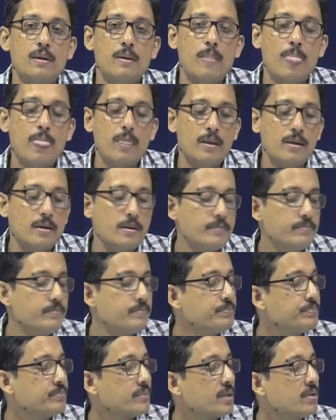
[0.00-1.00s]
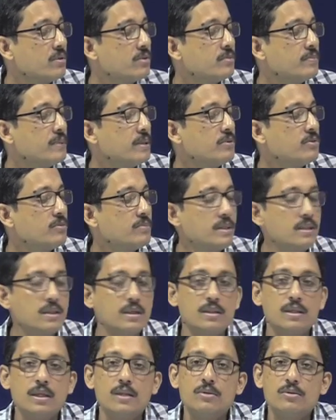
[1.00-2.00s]

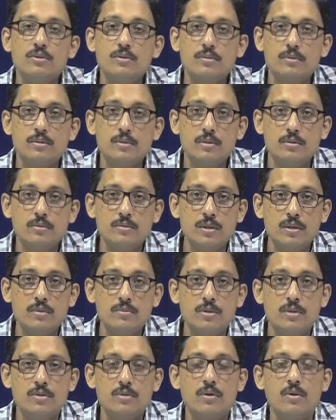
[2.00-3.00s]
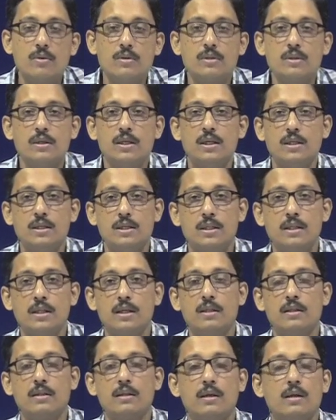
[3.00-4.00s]
spectrometer. Then we talked in
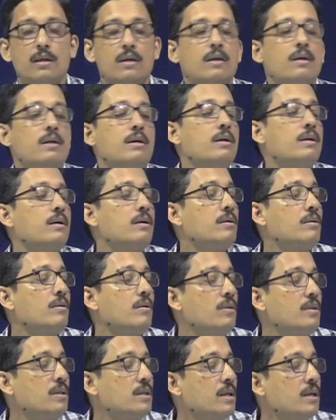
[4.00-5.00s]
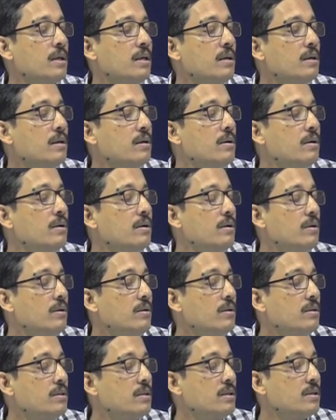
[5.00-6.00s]
detail on
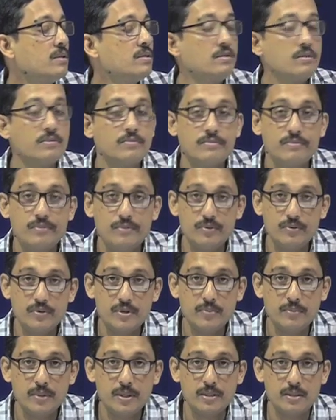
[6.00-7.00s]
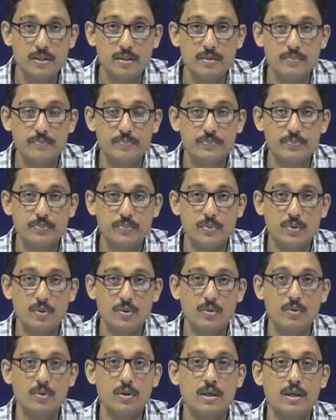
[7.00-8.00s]
this fluorimeter.
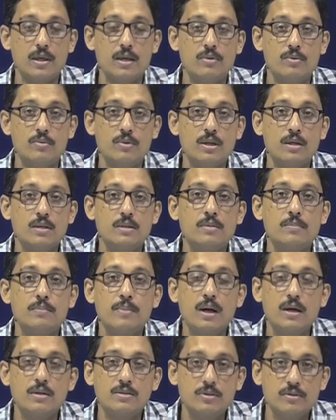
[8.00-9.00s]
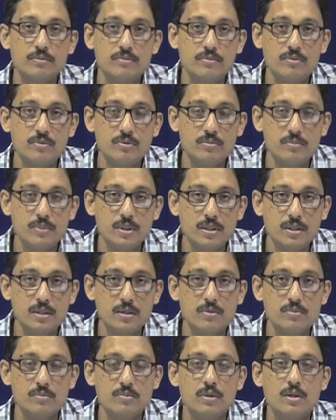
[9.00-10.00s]
Okay, and what are the parts of
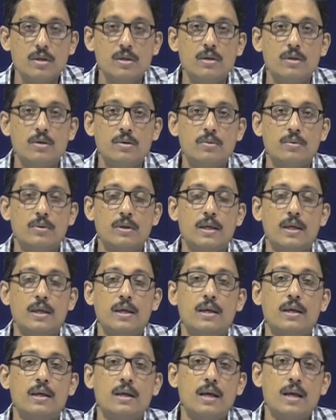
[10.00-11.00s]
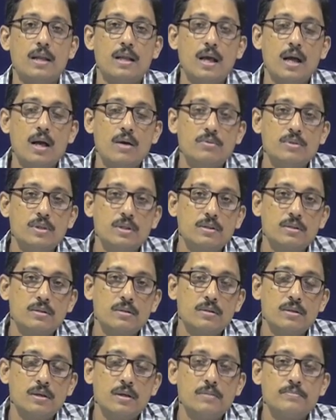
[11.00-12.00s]
fluorimeter. Okay, and how
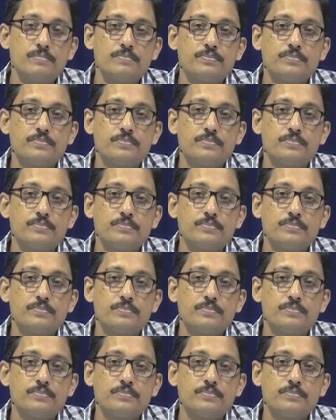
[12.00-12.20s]
this you